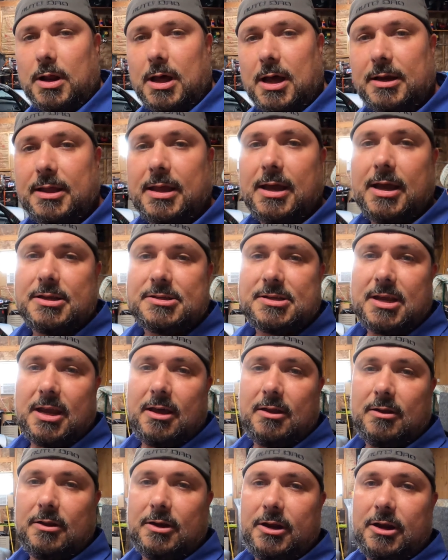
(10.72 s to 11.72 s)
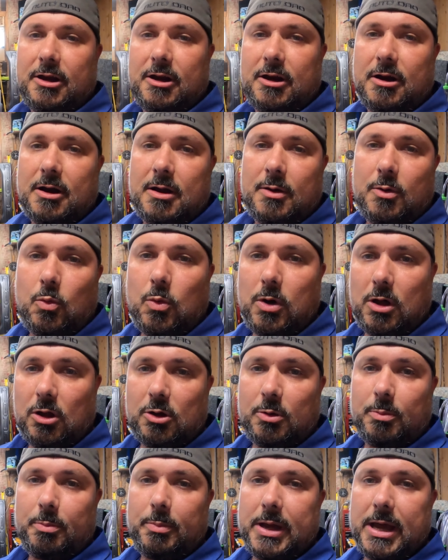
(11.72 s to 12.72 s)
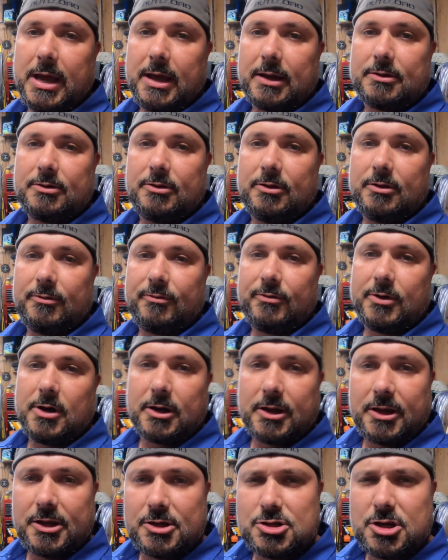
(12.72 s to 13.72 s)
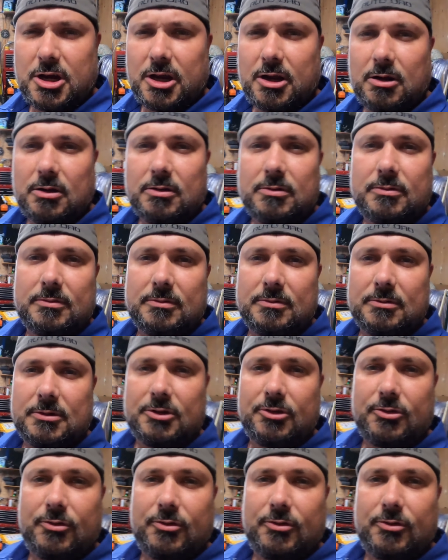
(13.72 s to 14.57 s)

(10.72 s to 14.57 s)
on, guys? Alan here. Welcome back to the Foggy channel. It's